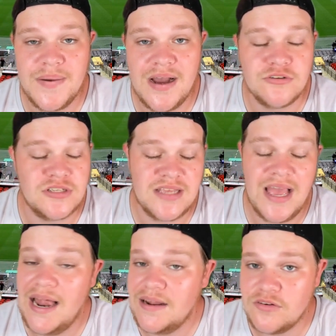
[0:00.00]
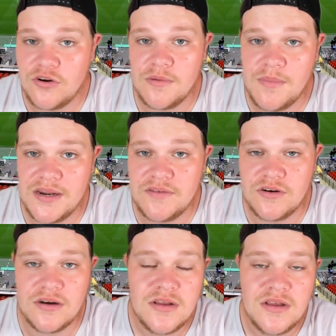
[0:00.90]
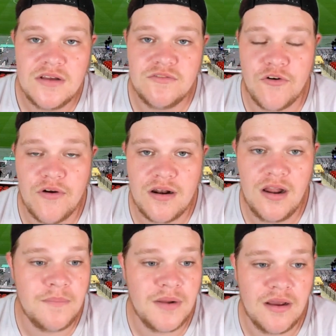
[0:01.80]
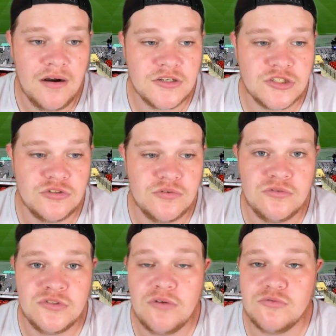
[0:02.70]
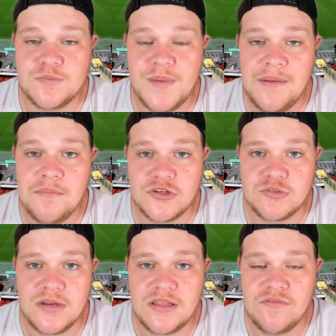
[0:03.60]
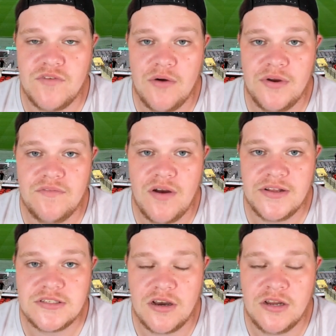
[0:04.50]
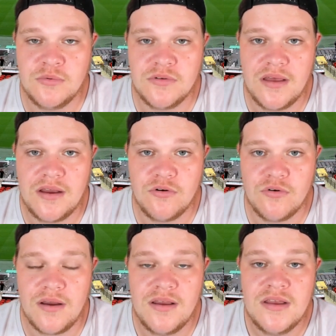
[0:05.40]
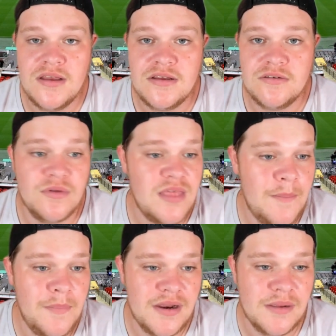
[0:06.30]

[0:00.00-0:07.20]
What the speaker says: That's a hell of a lot of money for a club like Arsenal, who don't spend much money. They're very, very tight with their money.